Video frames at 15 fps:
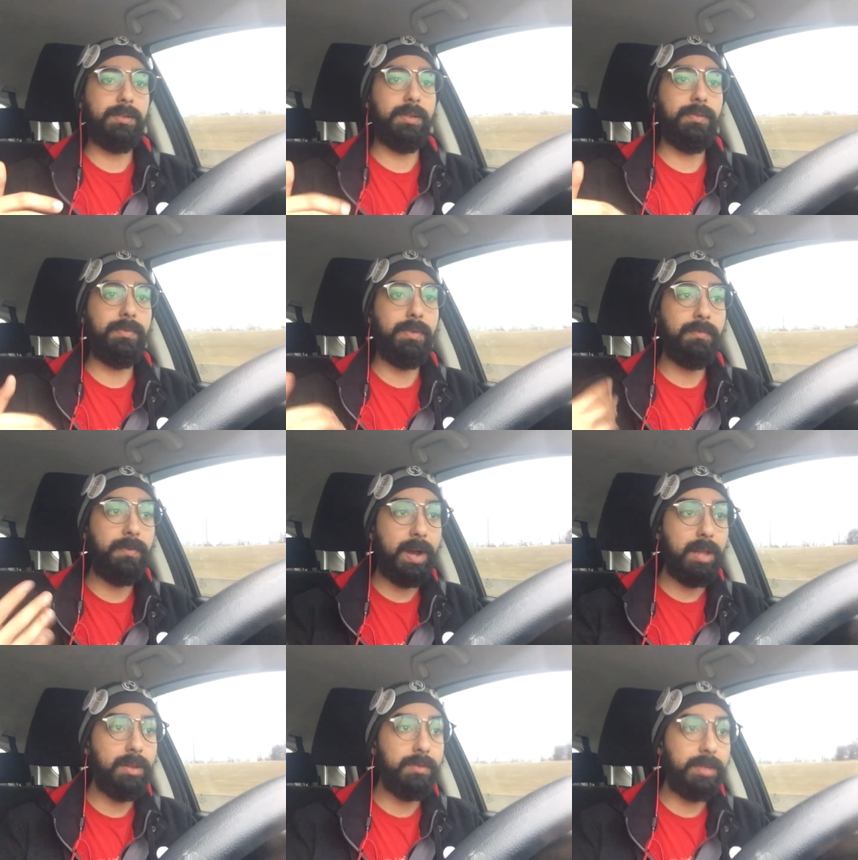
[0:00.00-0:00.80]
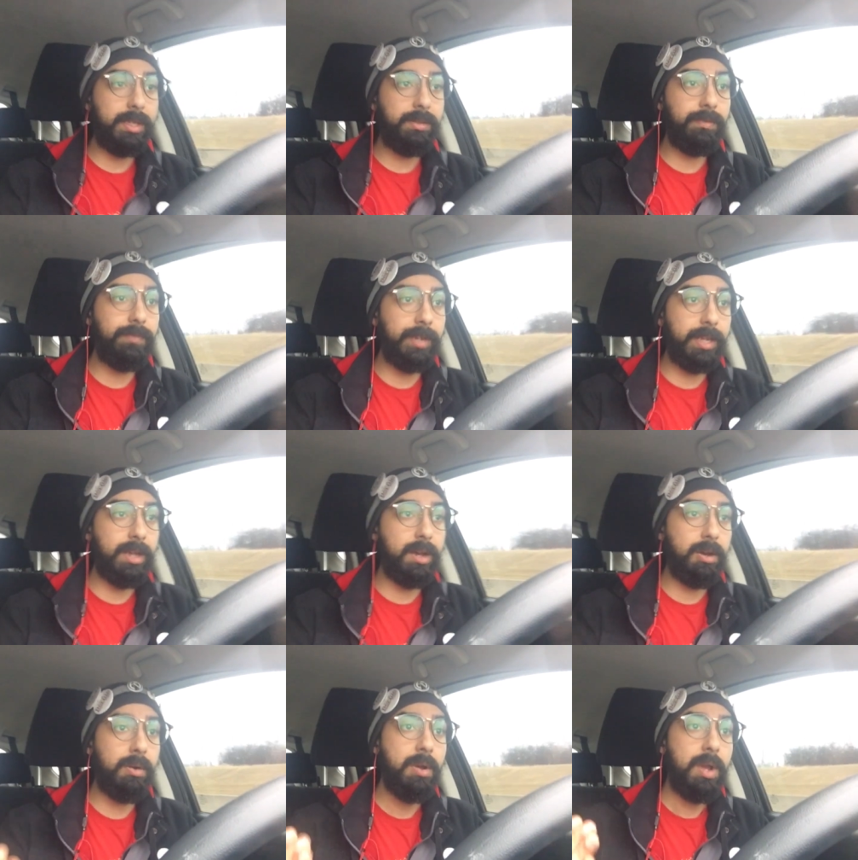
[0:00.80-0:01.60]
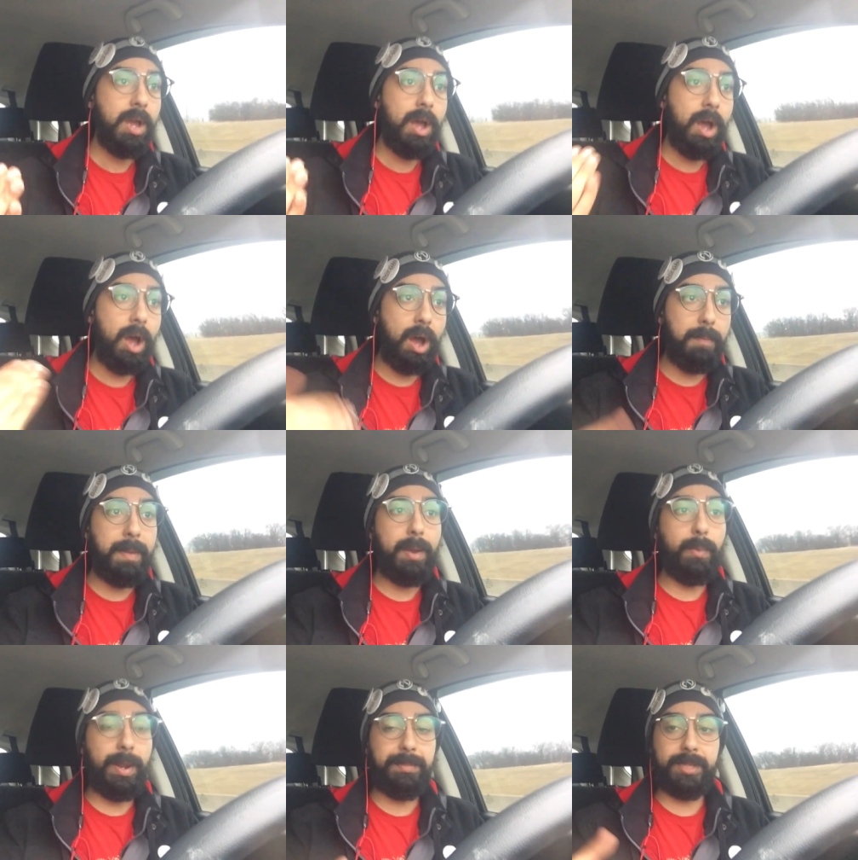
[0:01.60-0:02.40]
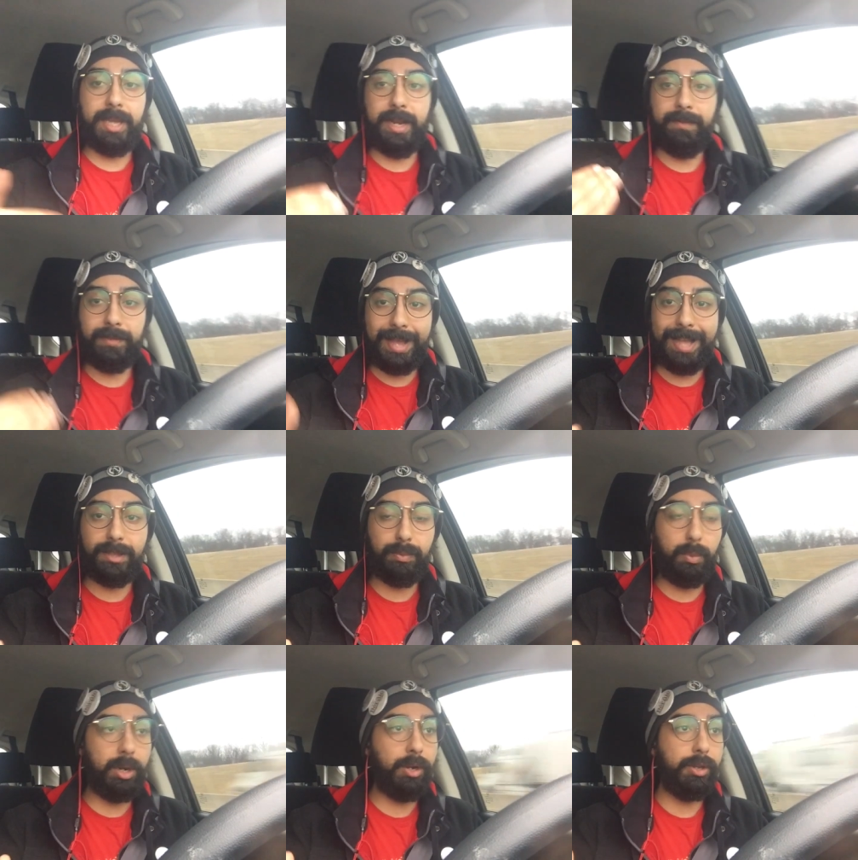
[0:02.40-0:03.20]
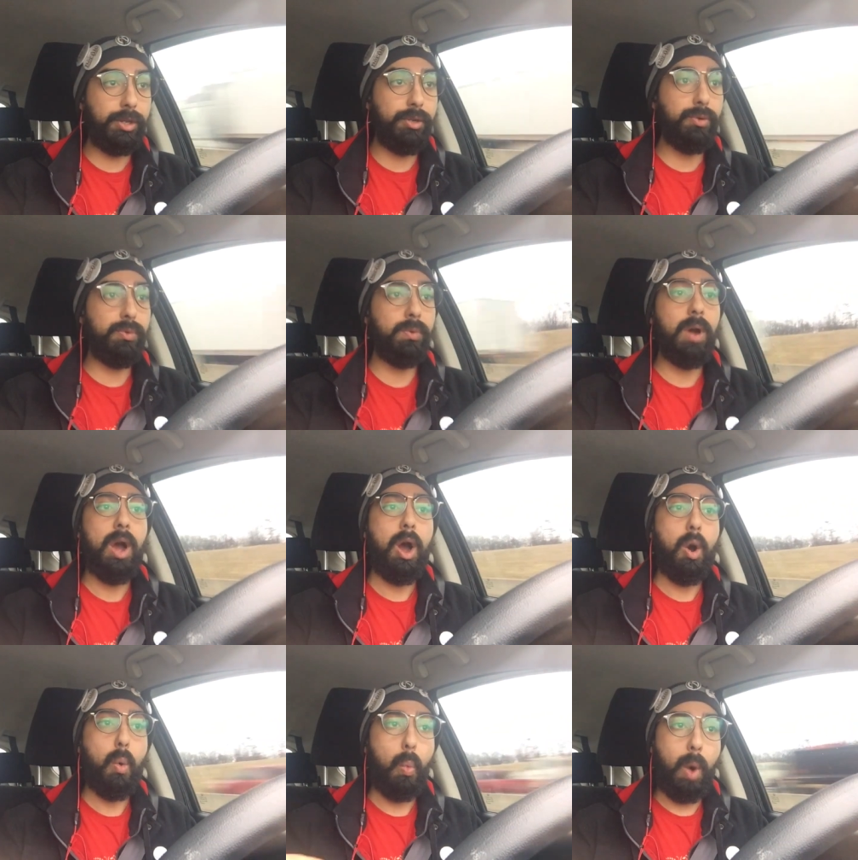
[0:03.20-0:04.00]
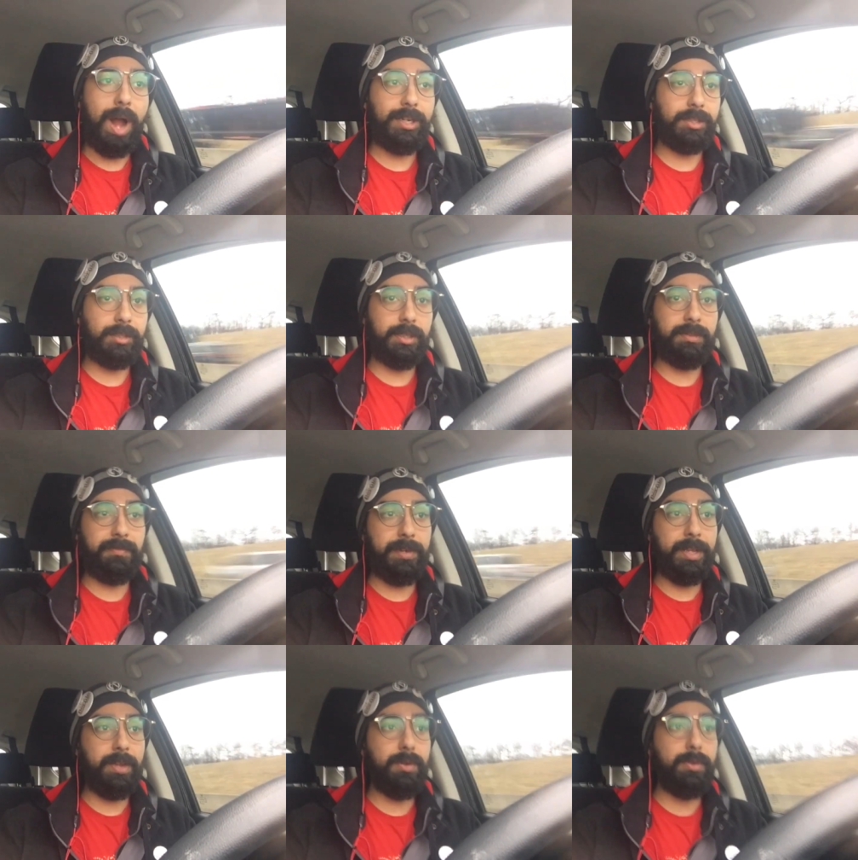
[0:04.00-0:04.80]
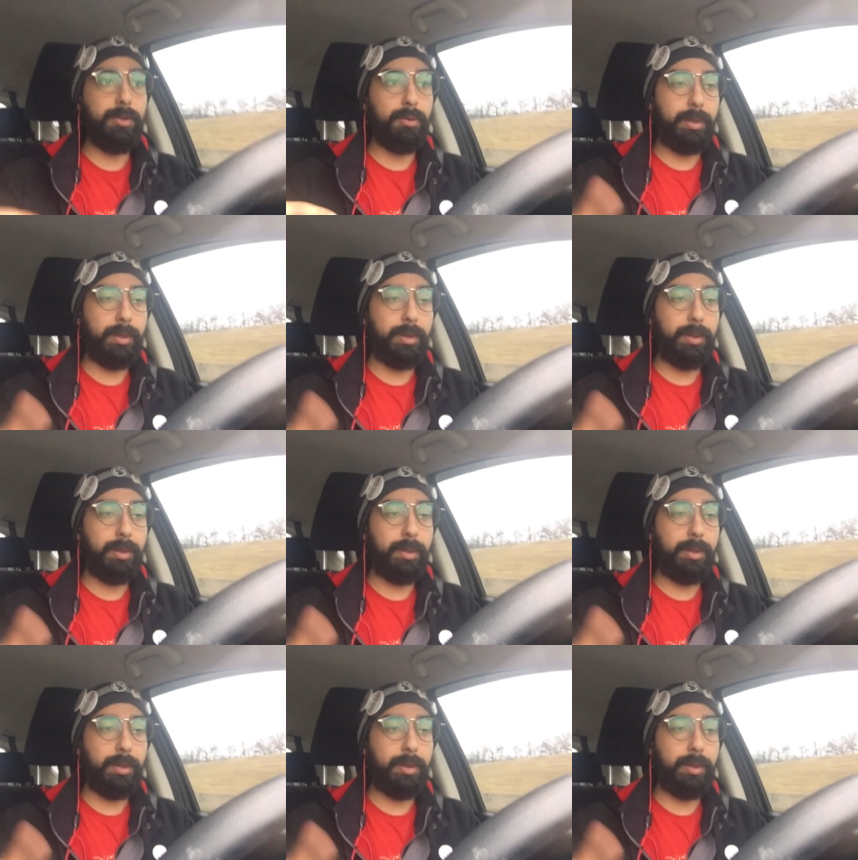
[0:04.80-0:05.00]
So if you follow this video on my website, if that's where you watch this video,